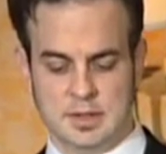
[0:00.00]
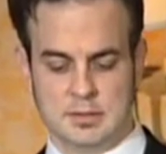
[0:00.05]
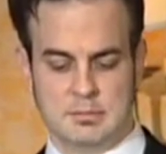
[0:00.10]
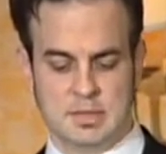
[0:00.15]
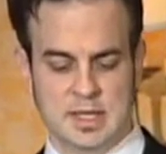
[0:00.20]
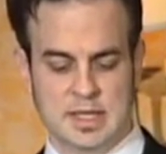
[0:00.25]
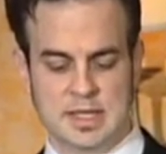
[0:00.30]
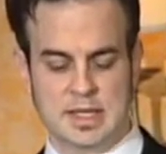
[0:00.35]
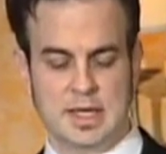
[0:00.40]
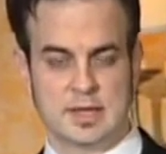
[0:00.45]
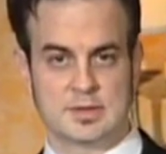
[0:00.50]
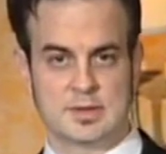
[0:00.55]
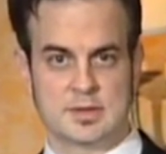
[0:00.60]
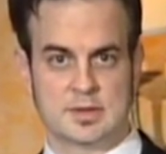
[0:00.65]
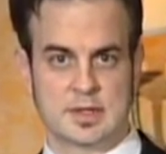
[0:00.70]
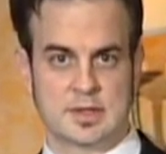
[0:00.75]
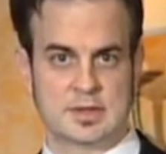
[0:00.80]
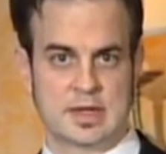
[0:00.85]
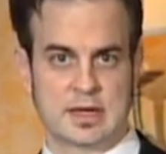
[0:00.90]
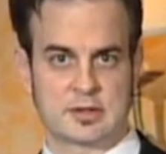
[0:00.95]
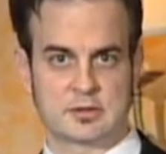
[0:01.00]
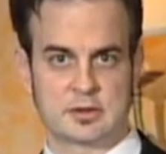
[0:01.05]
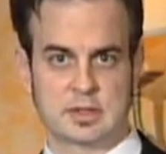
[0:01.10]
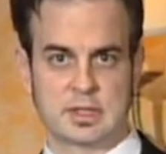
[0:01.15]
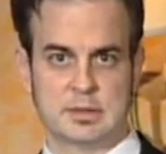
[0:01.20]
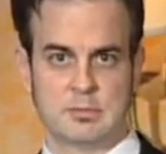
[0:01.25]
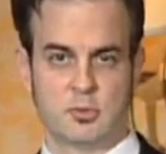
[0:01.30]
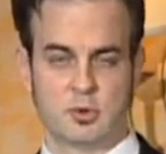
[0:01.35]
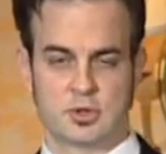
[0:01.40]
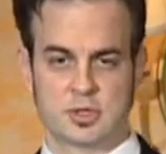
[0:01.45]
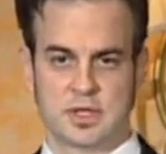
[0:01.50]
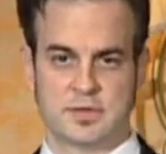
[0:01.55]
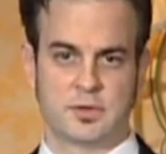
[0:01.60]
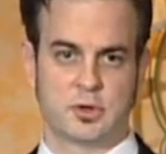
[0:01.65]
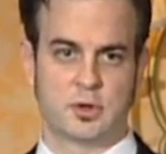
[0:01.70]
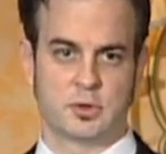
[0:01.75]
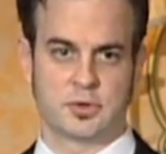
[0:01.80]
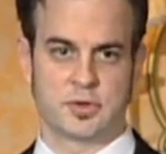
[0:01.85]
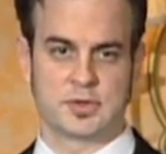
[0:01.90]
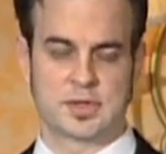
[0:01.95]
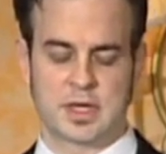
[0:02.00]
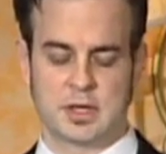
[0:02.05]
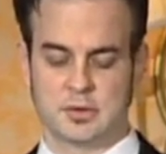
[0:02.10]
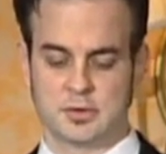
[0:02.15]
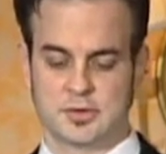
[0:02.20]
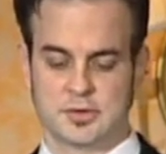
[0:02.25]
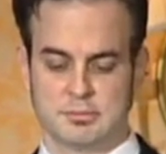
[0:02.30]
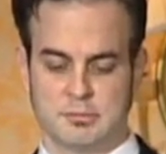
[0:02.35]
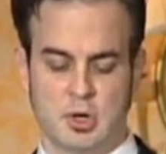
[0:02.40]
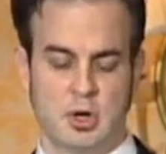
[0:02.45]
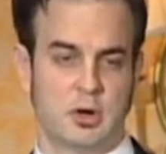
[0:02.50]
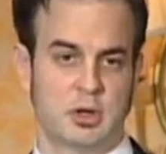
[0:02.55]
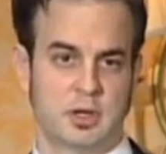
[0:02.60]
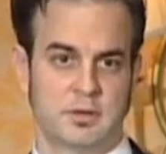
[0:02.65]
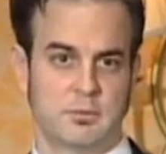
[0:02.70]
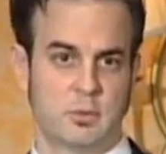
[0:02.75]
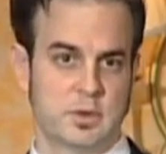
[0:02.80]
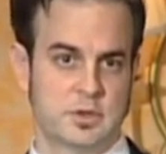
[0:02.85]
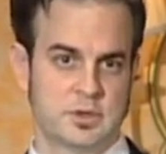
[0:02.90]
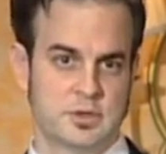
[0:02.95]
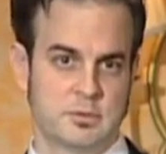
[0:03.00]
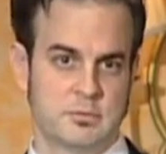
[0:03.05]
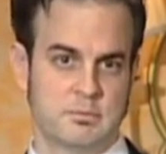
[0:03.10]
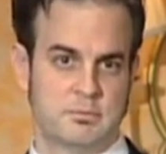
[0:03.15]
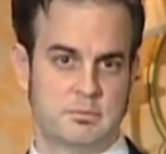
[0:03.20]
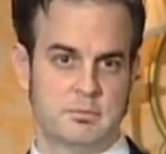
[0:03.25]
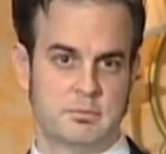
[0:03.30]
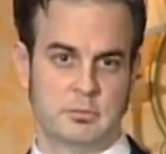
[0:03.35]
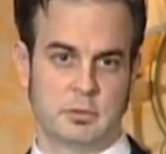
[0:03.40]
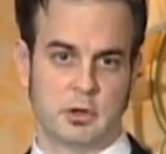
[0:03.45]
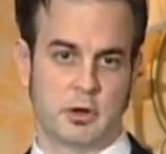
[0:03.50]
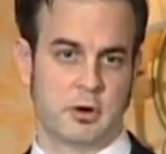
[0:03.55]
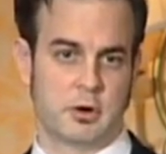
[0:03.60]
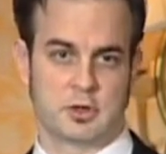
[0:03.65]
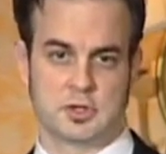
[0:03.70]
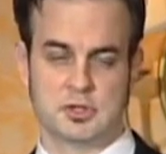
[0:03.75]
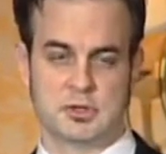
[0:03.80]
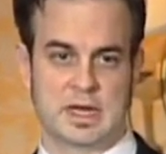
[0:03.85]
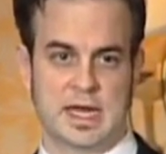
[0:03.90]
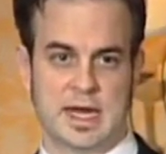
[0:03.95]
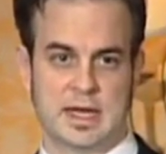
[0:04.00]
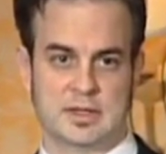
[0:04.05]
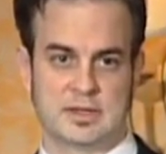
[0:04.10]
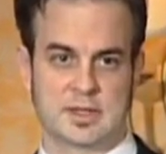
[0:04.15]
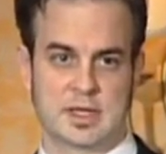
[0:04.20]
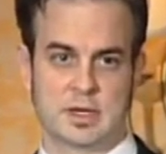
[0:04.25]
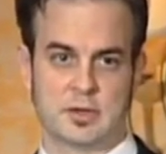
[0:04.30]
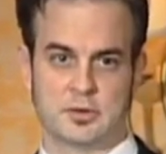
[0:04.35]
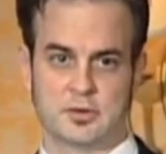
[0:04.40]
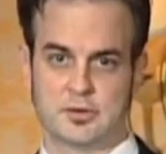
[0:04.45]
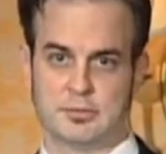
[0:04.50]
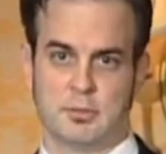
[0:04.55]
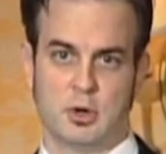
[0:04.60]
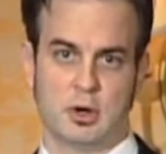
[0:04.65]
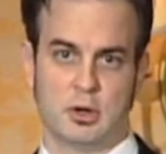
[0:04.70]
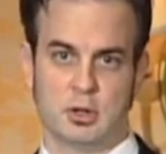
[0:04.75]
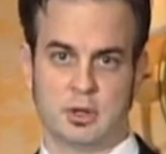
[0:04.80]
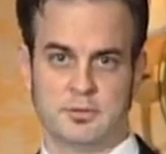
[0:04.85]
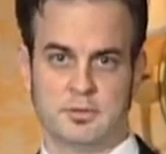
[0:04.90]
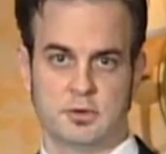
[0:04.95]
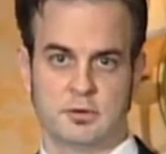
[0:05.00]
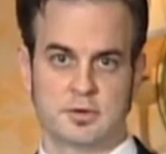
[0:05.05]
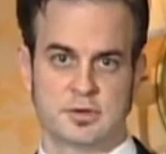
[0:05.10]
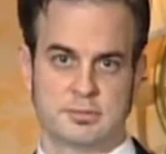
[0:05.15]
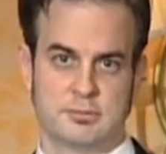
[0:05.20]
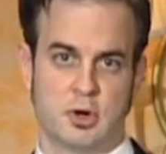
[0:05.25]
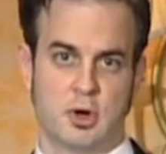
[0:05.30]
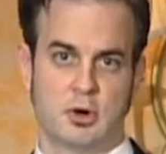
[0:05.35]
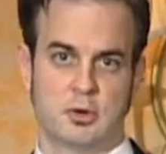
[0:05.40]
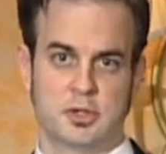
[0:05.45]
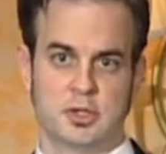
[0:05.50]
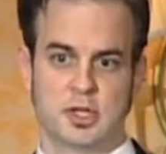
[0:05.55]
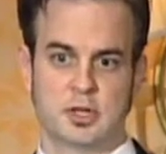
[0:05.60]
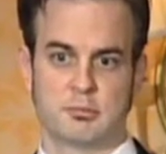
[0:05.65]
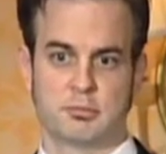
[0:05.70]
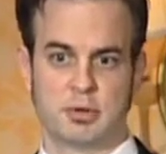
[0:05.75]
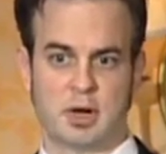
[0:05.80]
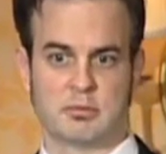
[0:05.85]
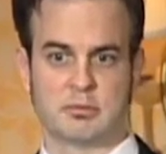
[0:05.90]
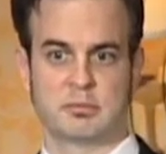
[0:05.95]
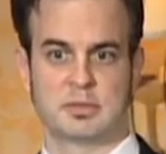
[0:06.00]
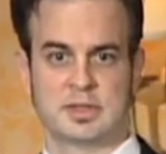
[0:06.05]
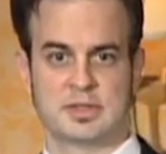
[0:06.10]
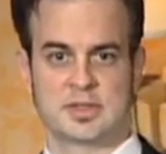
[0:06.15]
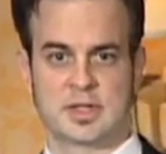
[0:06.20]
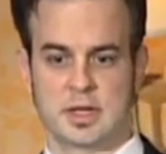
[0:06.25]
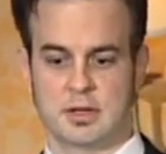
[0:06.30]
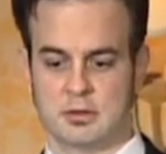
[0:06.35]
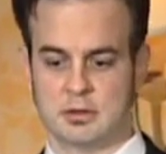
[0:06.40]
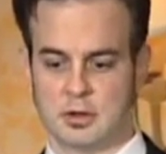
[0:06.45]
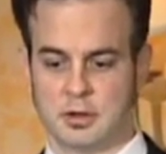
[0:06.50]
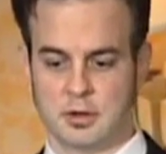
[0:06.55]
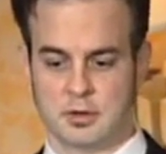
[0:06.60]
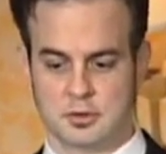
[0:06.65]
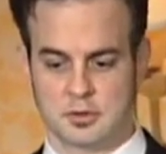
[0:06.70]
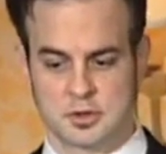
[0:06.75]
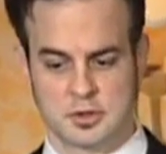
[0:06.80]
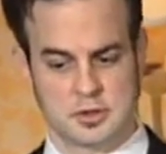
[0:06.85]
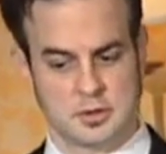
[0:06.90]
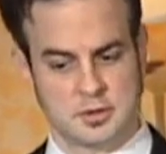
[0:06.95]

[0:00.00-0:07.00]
many cases, it's actually more difficult to scale small. Once you're large, you can't scale small. If you're small, you can probably scale large.